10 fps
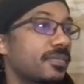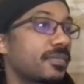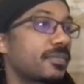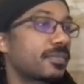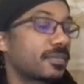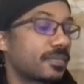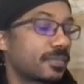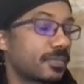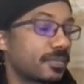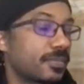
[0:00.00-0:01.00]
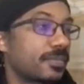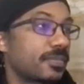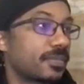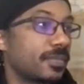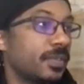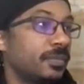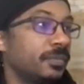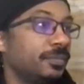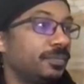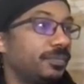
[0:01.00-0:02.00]

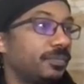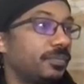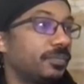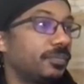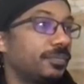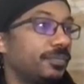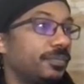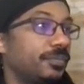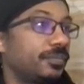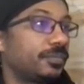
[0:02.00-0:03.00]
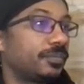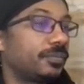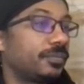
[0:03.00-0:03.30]
(not speaking)